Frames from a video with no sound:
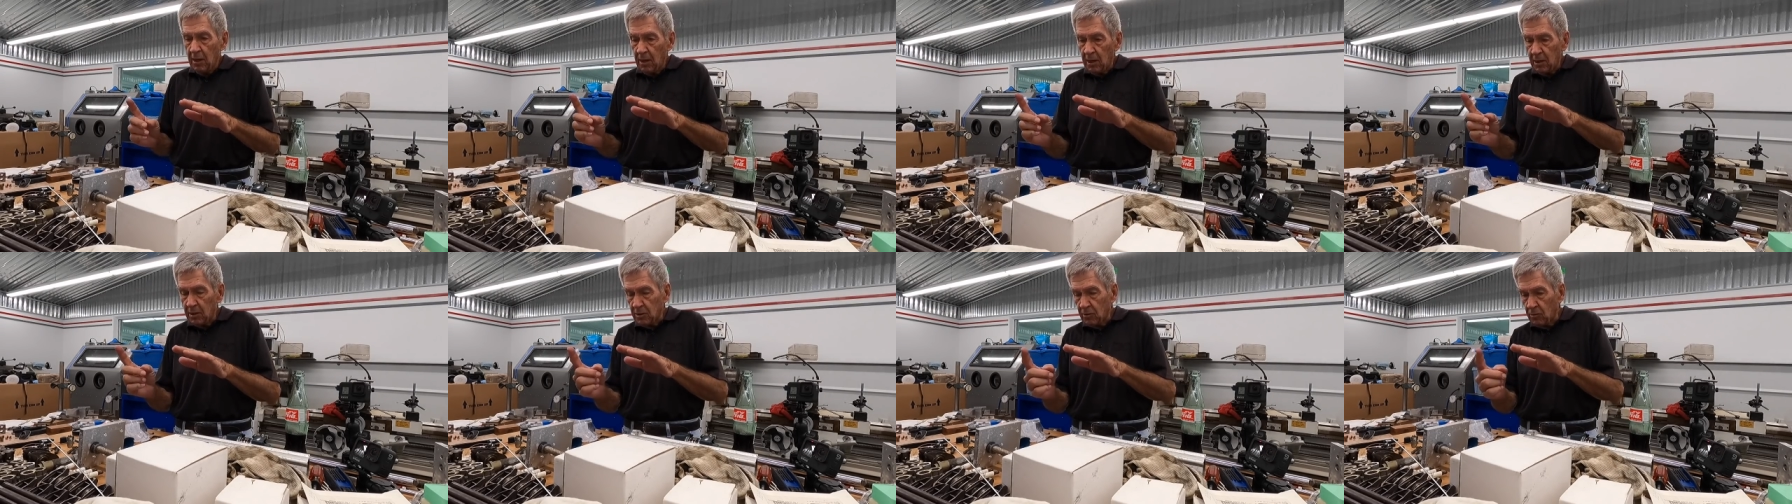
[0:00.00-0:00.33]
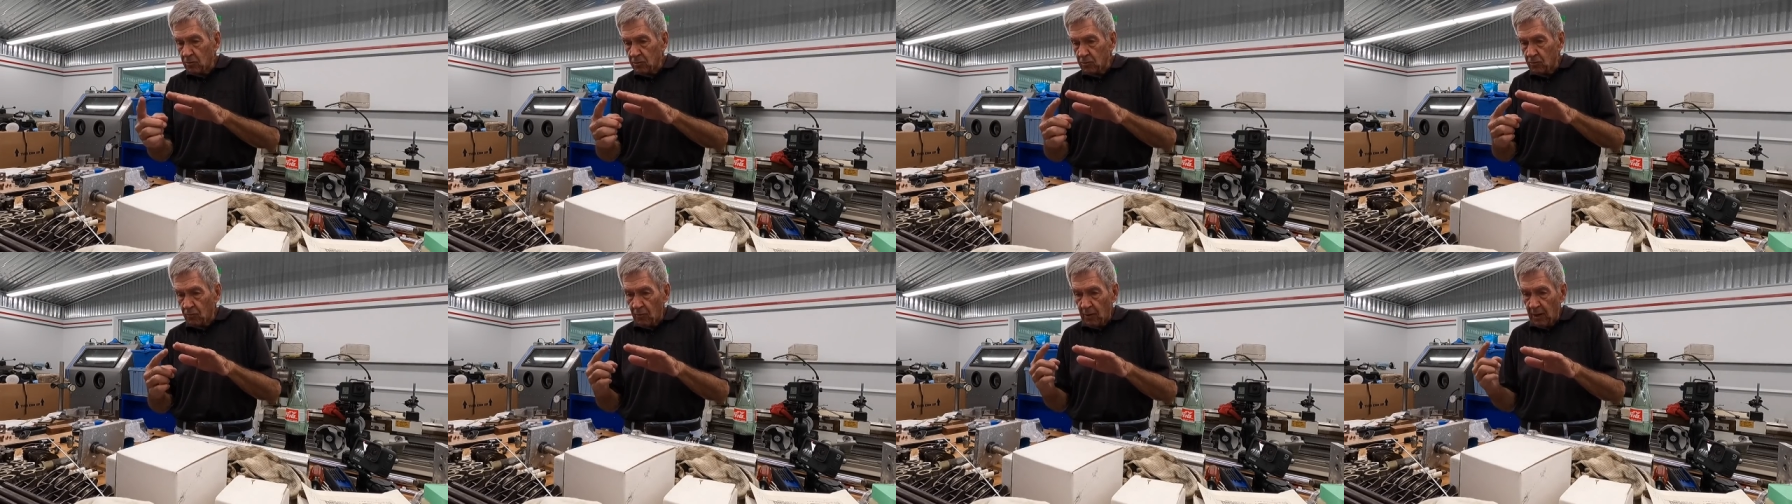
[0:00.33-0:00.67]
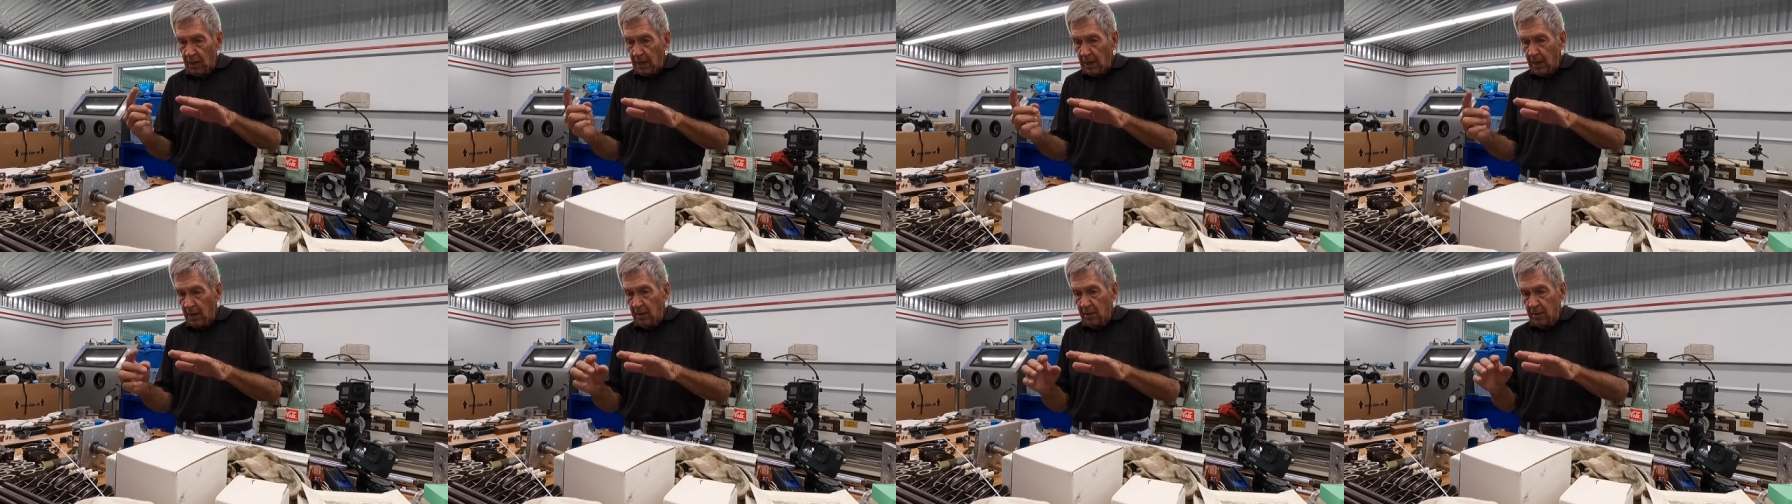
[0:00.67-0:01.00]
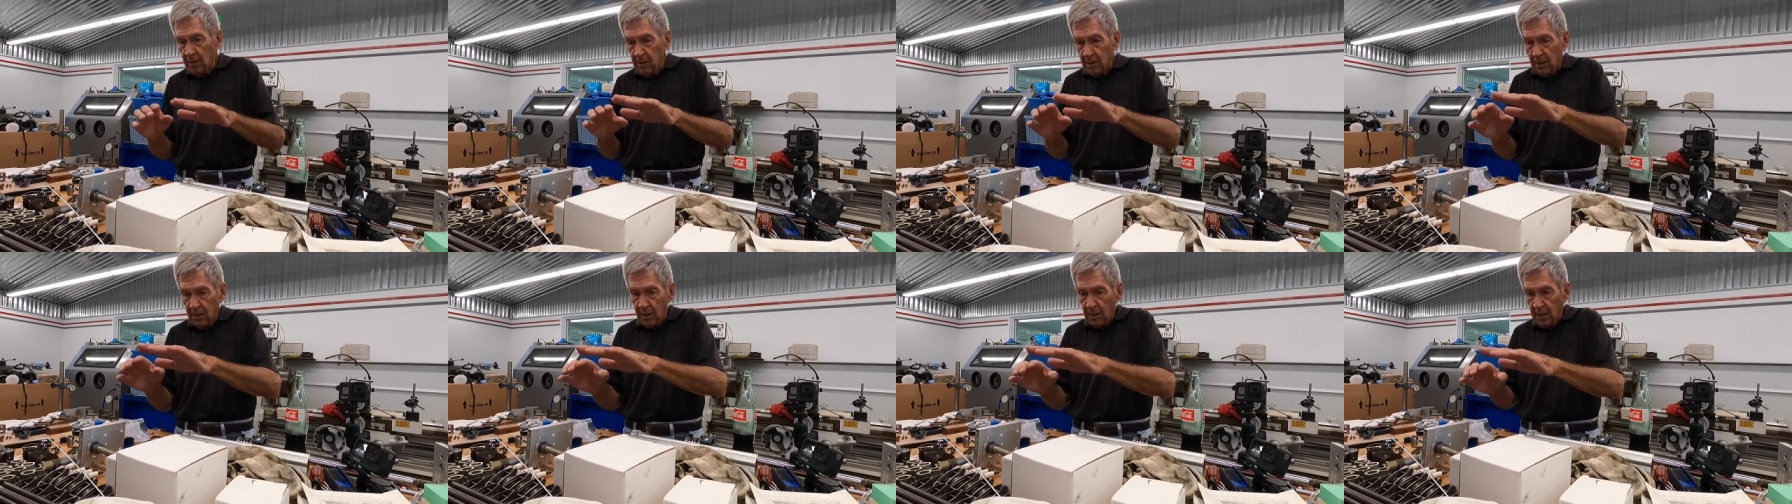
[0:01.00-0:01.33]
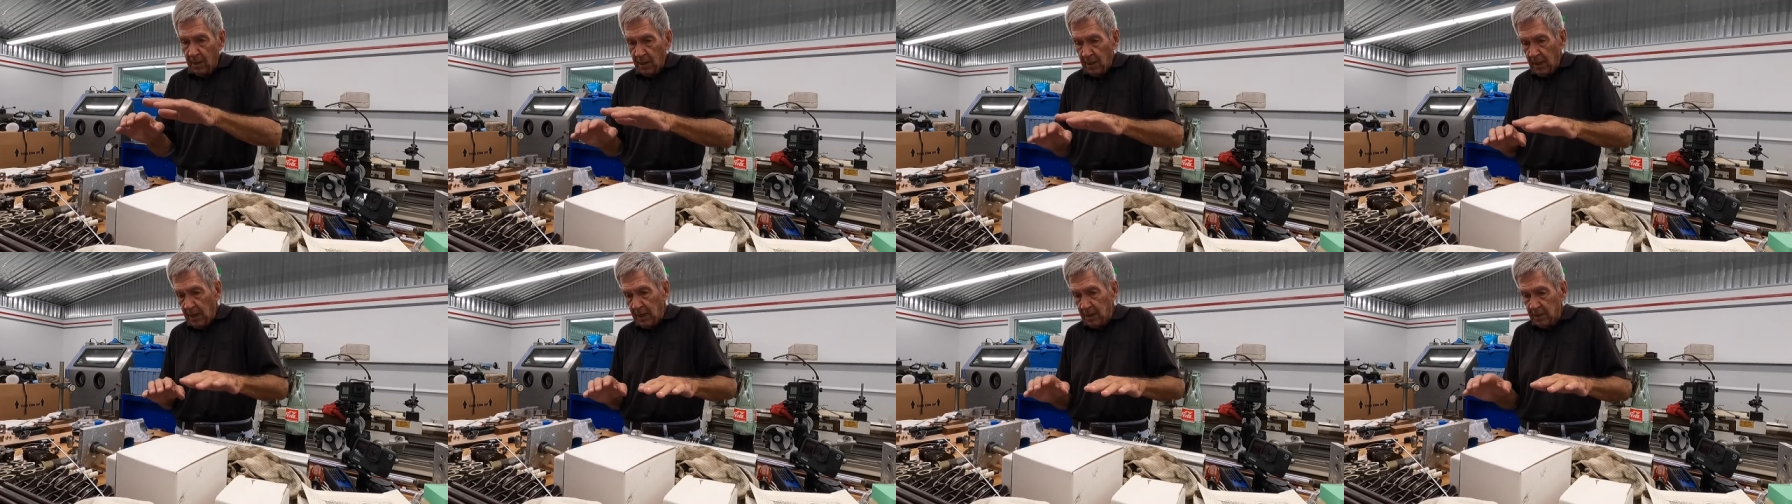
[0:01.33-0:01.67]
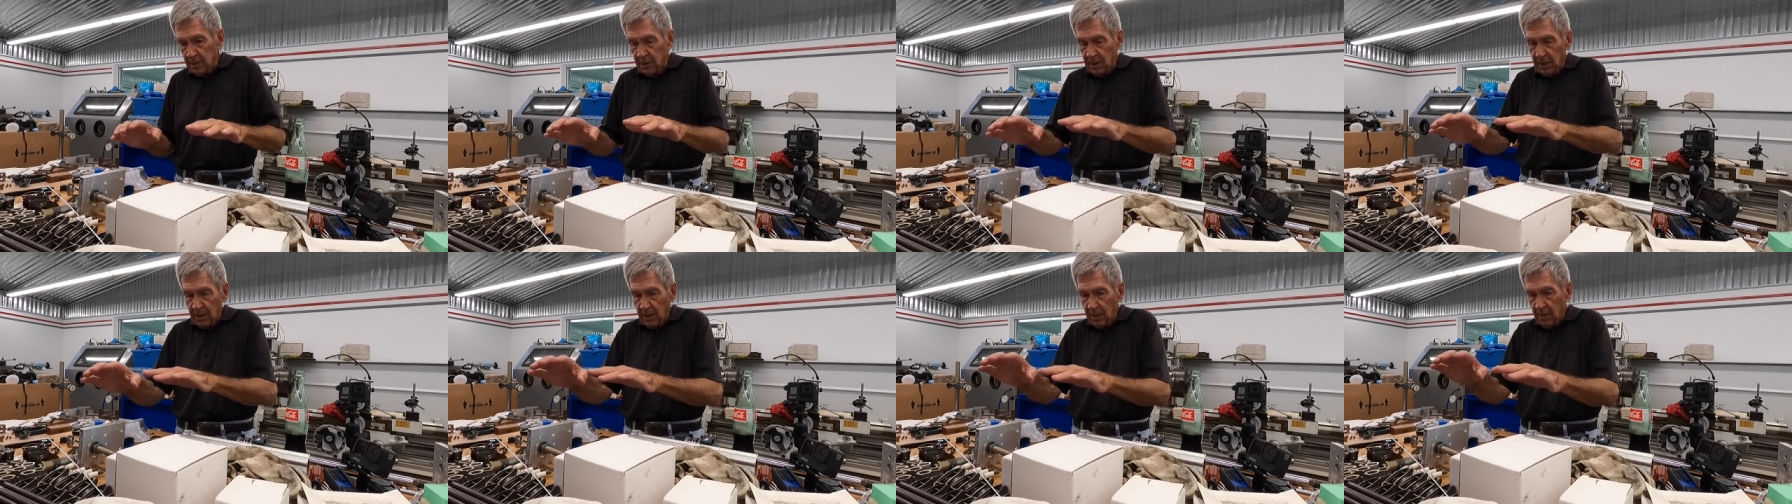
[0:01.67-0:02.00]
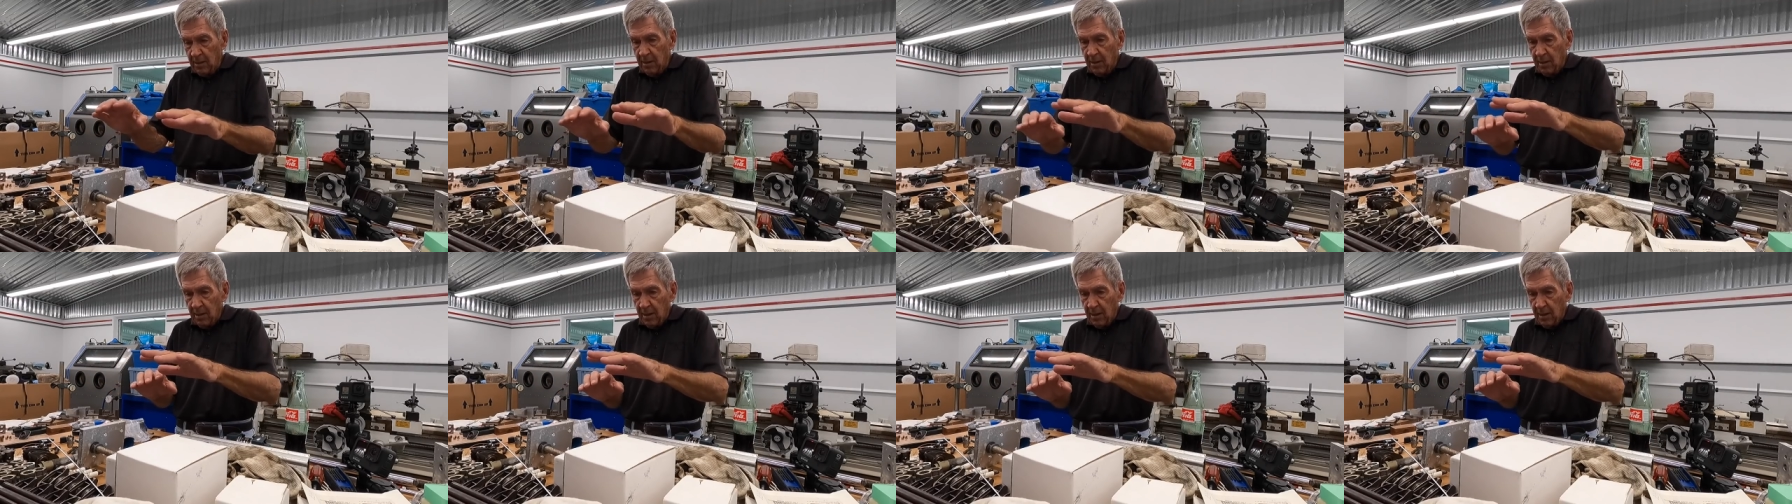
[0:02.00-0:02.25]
It goes around, and it has a